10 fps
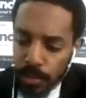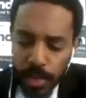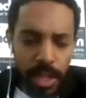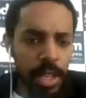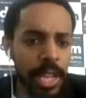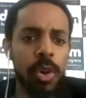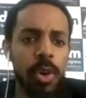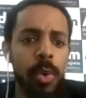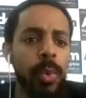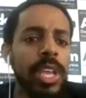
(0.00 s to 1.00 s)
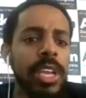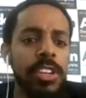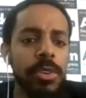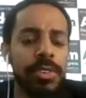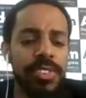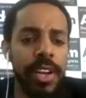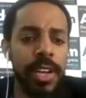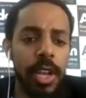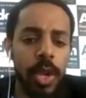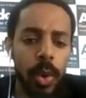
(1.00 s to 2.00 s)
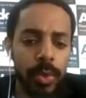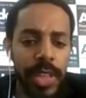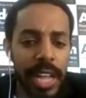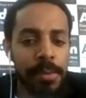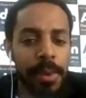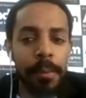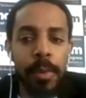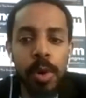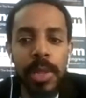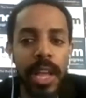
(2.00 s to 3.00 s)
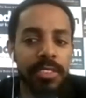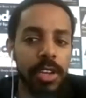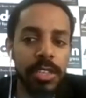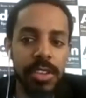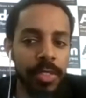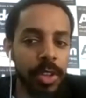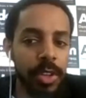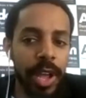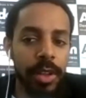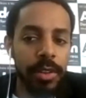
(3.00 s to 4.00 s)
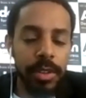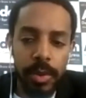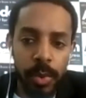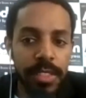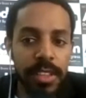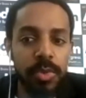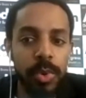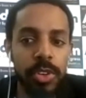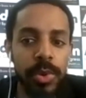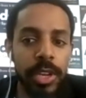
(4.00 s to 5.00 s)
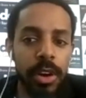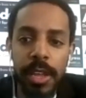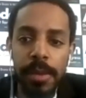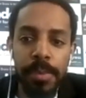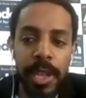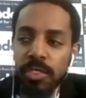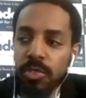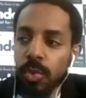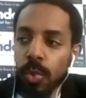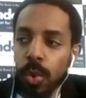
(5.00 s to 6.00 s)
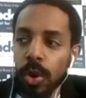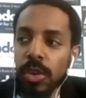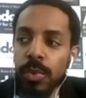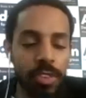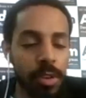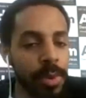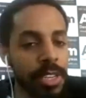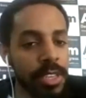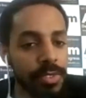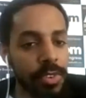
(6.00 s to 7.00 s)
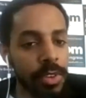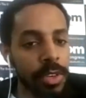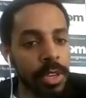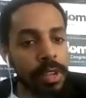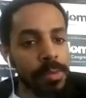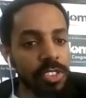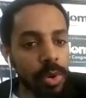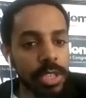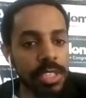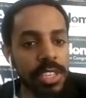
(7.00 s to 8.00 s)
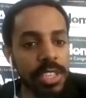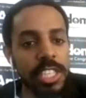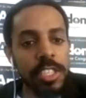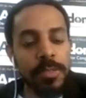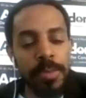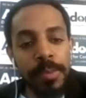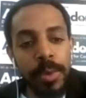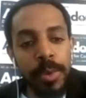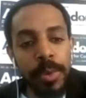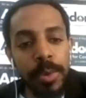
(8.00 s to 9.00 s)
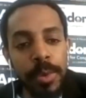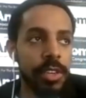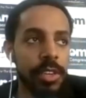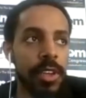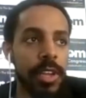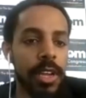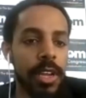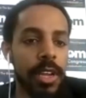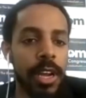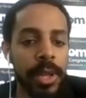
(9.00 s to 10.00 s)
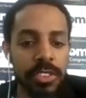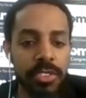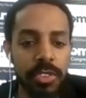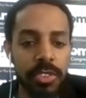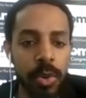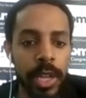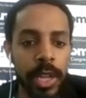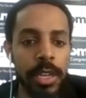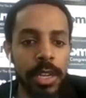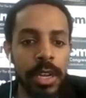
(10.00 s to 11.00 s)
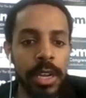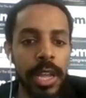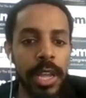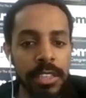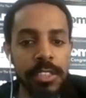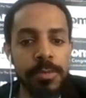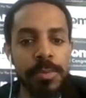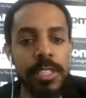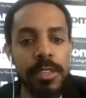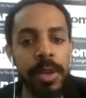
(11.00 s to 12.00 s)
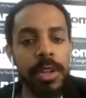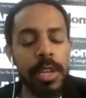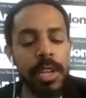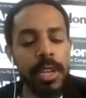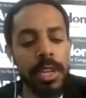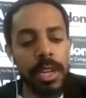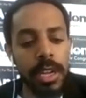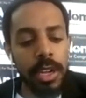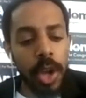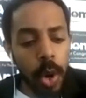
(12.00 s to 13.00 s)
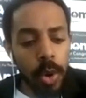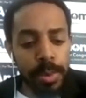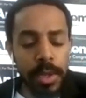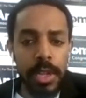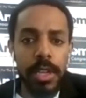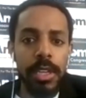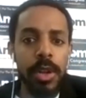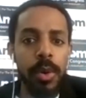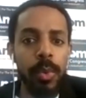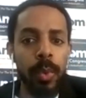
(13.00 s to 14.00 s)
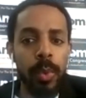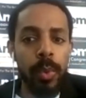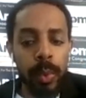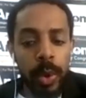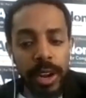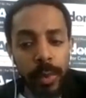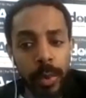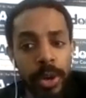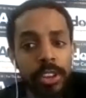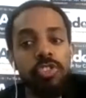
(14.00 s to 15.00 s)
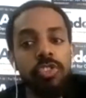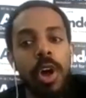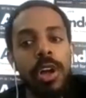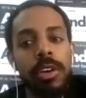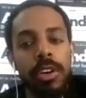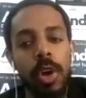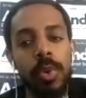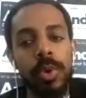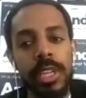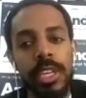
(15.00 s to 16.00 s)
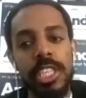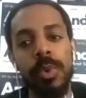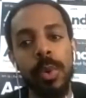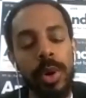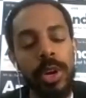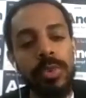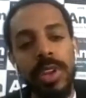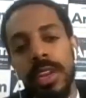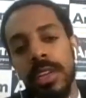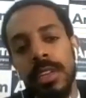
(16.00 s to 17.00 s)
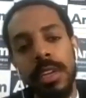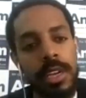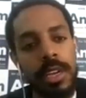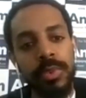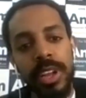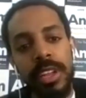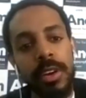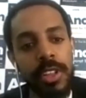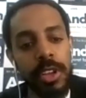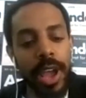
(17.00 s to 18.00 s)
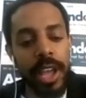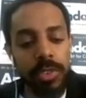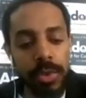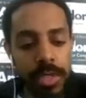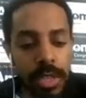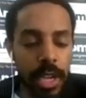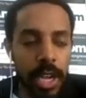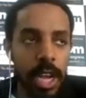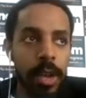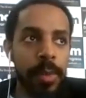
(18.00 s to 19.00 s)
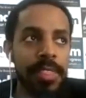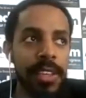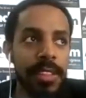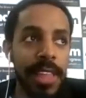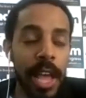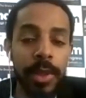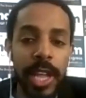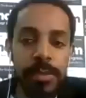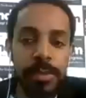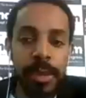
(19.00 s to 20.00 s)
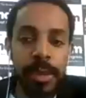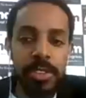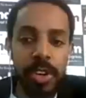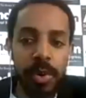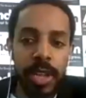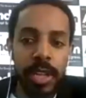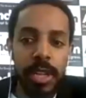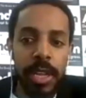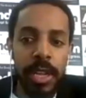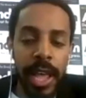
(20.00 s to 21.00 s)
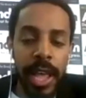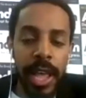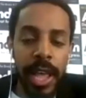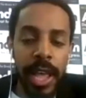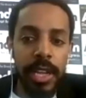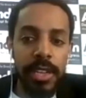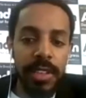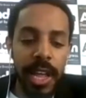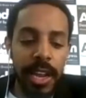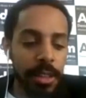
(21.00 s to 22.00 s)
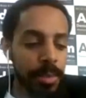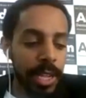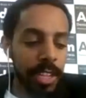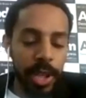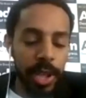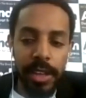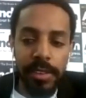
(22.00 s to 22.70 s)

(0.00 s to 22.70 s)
And so we continue to fight. That's about mobilizing us on the ground. One of the things we're doing in our campaign is working with so many different community-based organizations, people throughout the district. And so when Elda speaks about hope, we're a stronger coalition when we're united right here in the grassroots. And I think that will actually be able to create and actualize a lot of the plans we have.